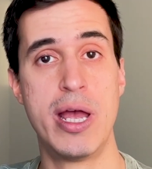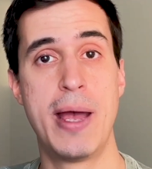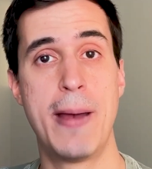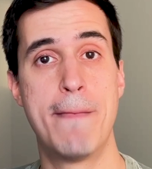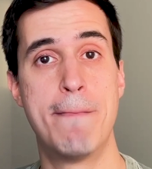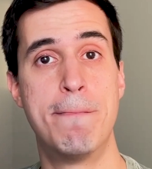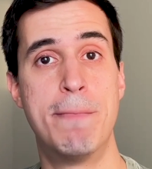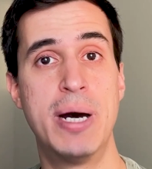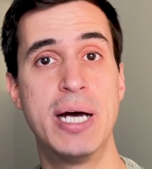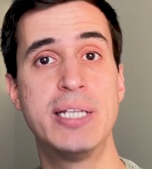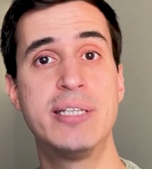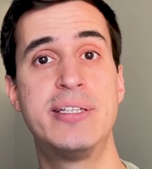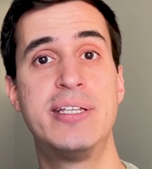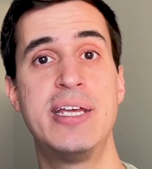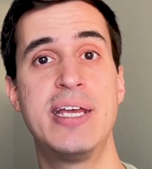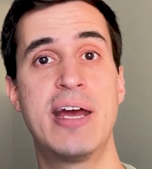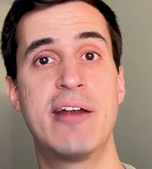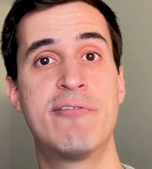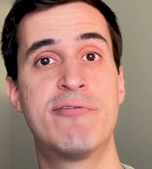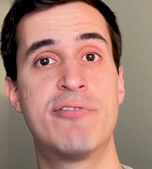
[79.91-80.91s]
But
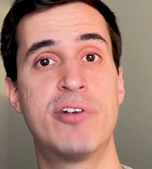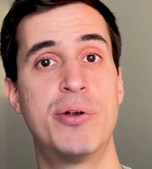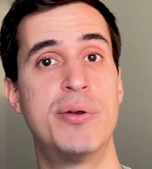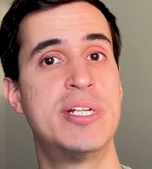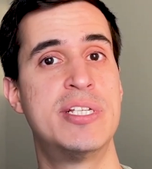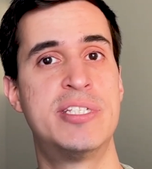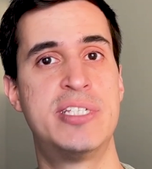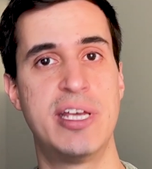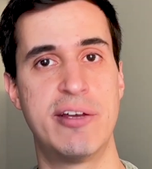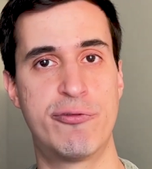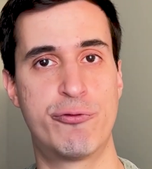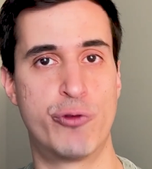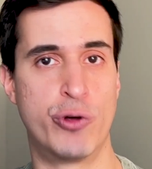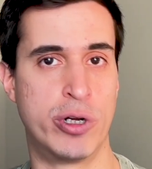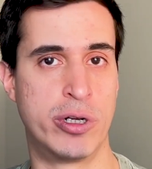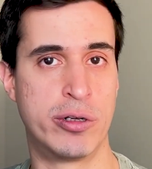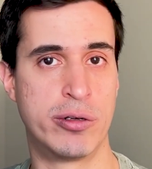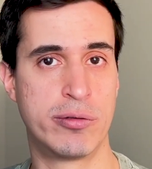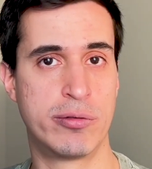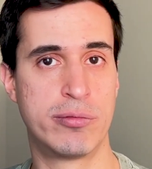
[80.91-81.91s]
they are very
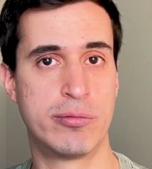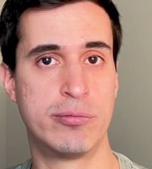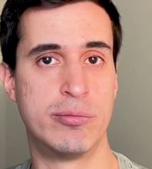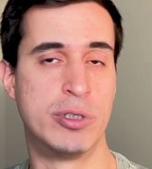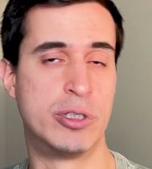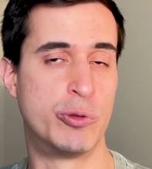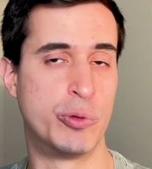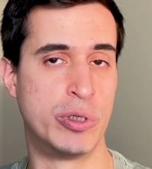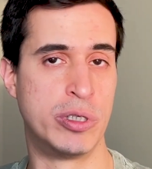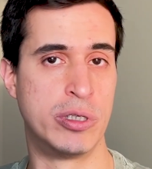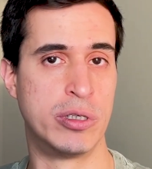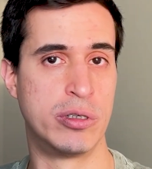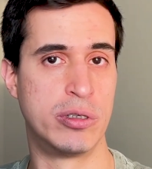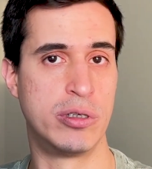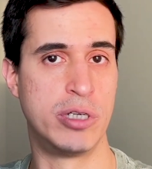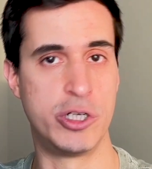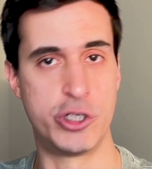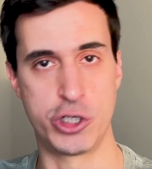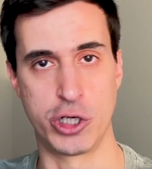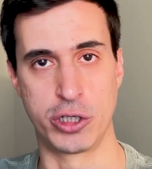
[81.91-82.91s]
different between
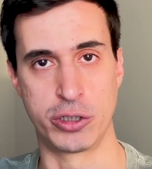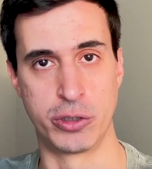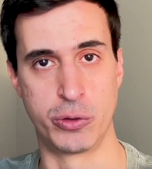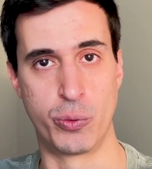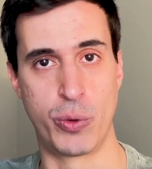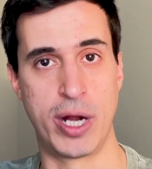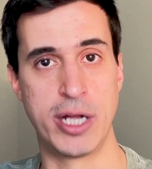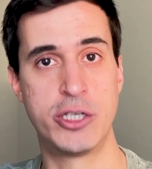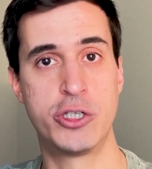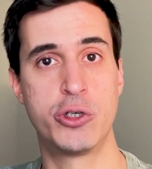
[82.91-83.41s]
each other, right?